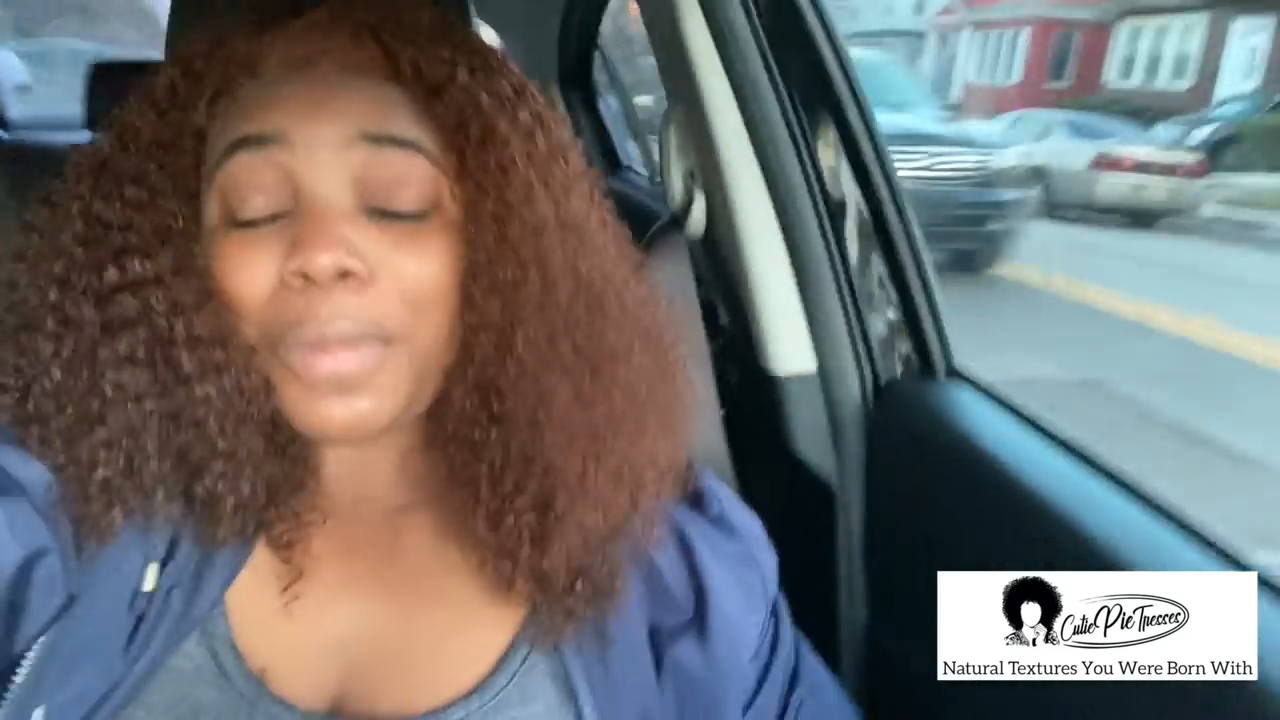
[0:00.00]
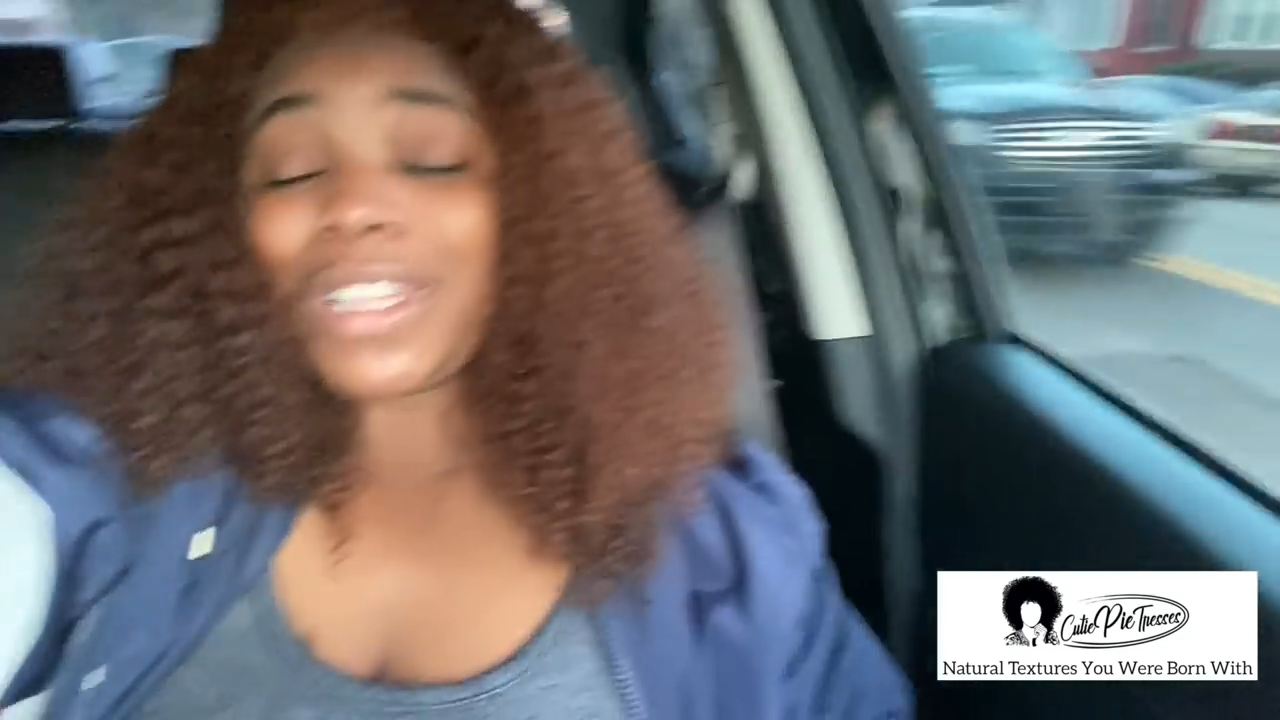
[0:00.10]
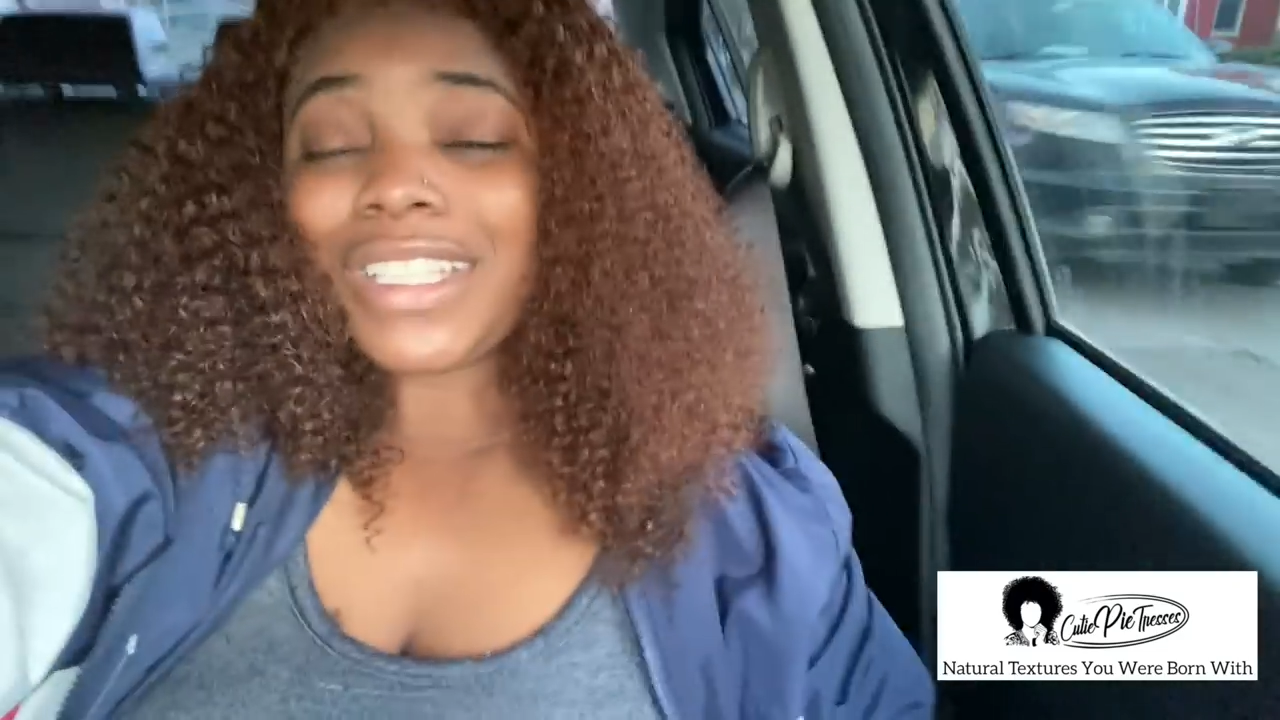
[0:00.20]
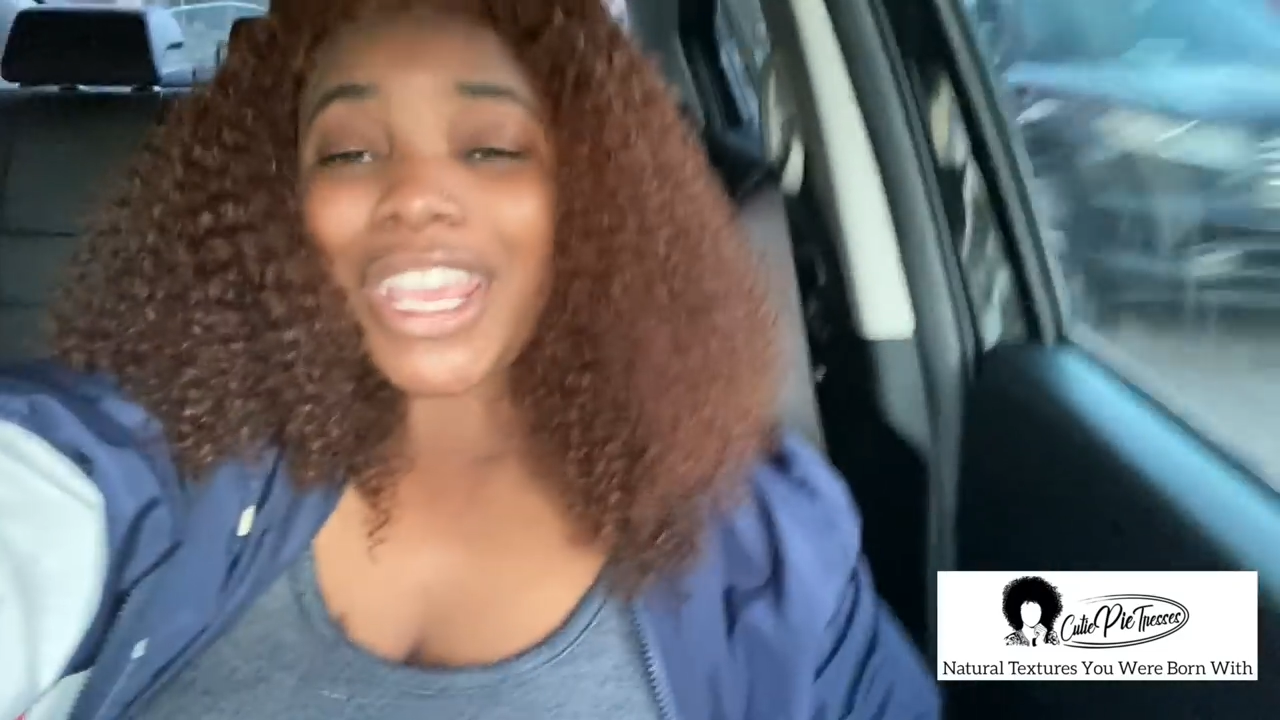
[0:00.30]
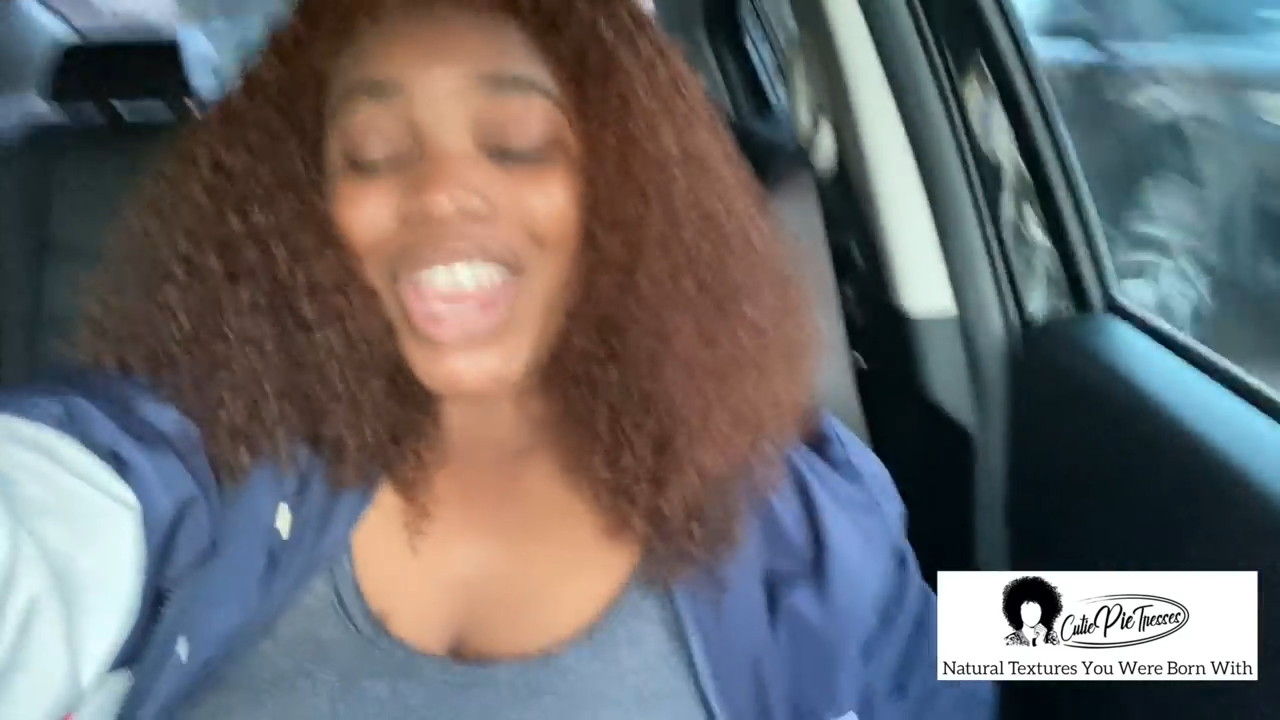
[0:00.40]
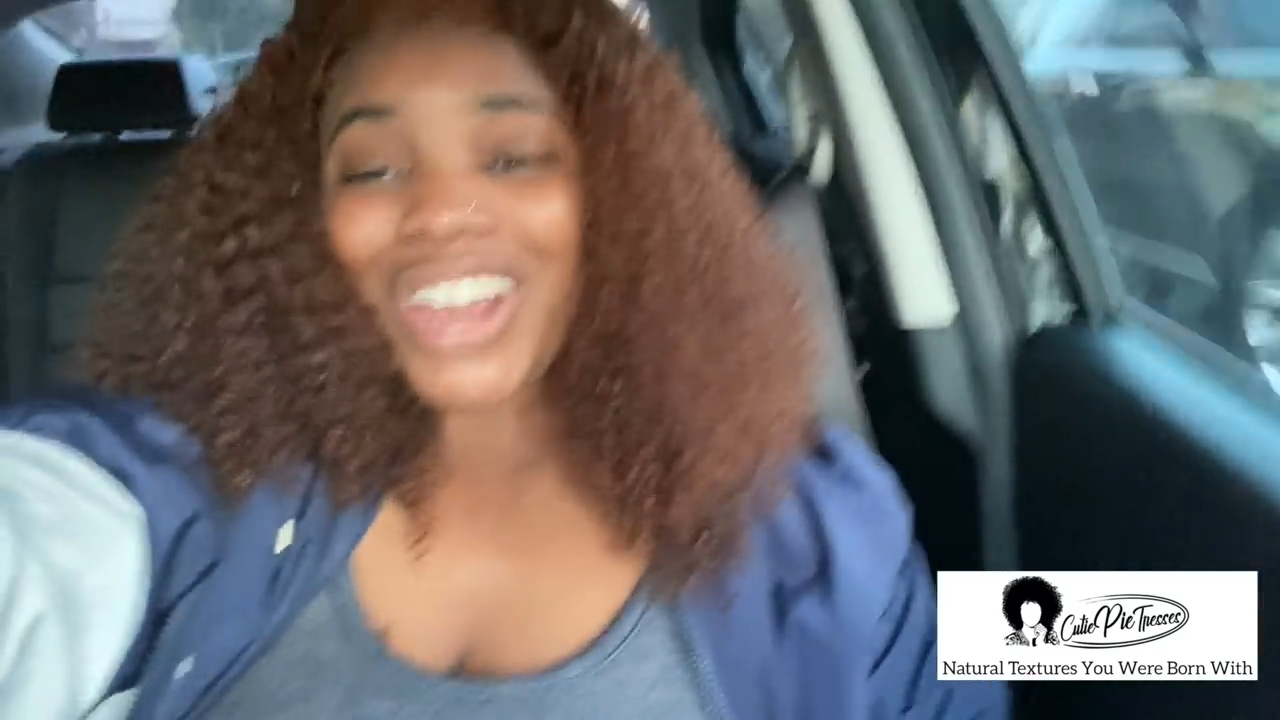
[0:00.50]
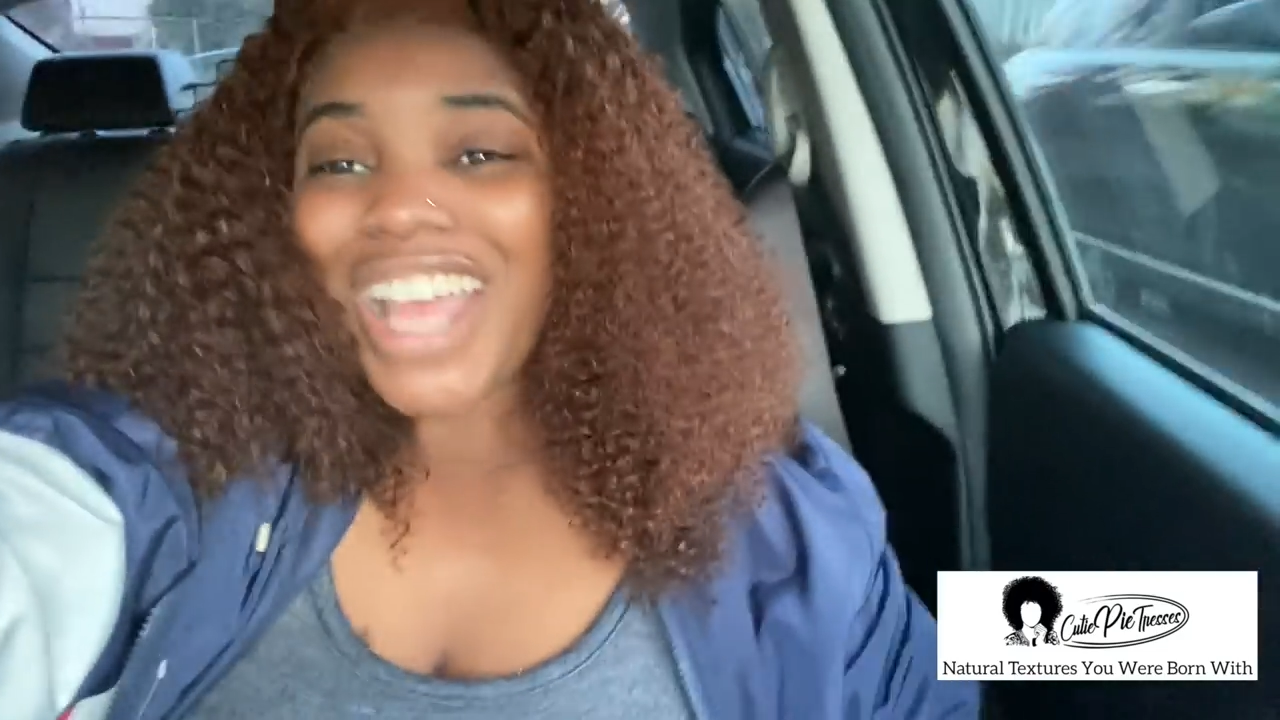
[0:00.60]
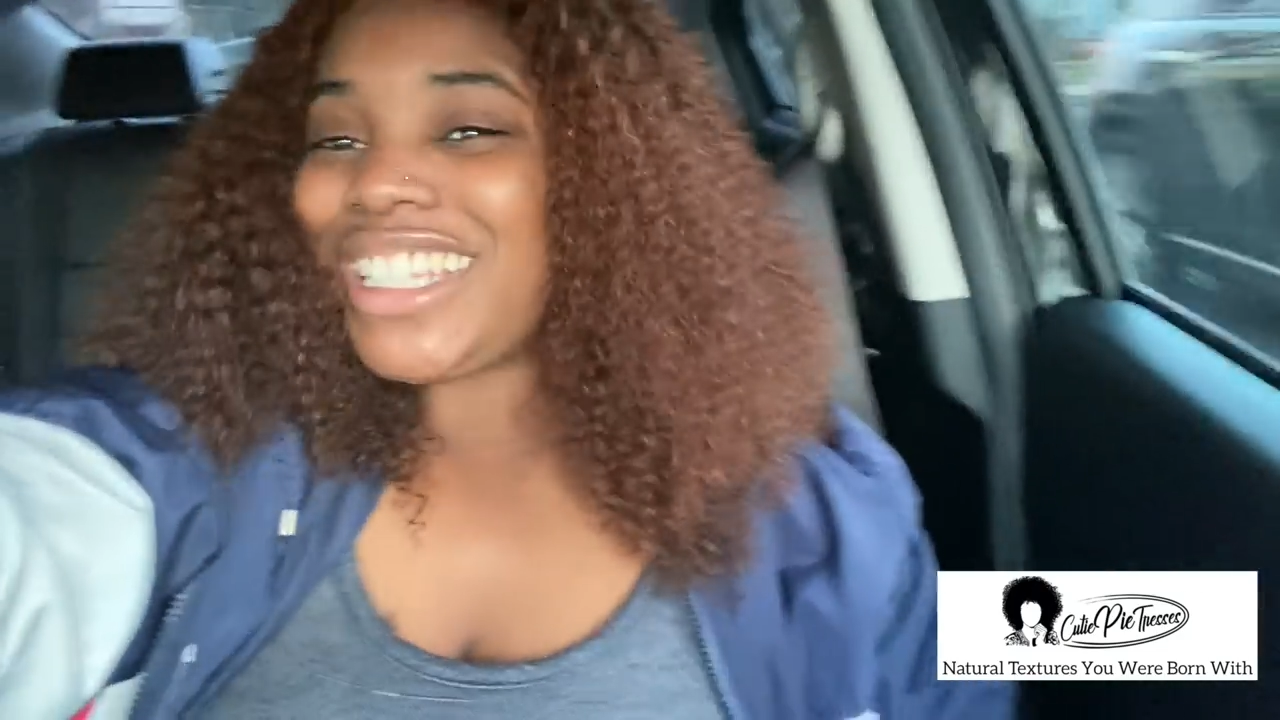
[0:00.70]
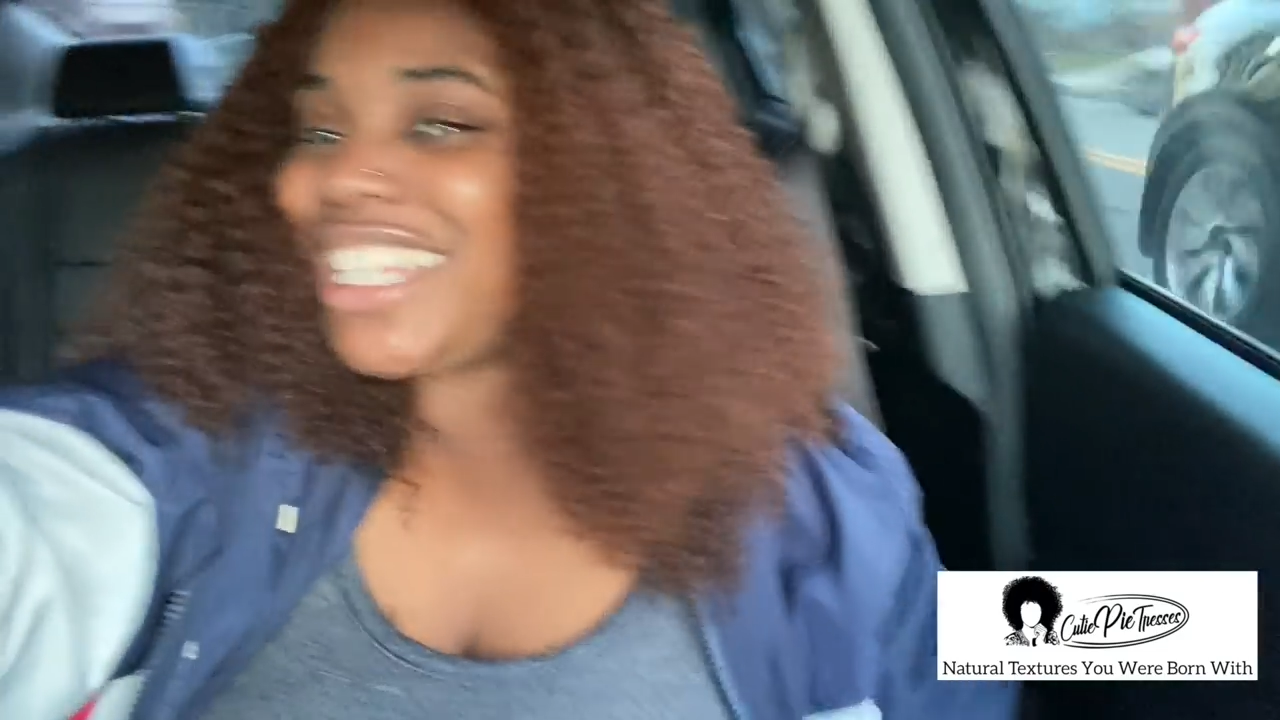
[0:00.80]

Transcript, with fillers: about this hair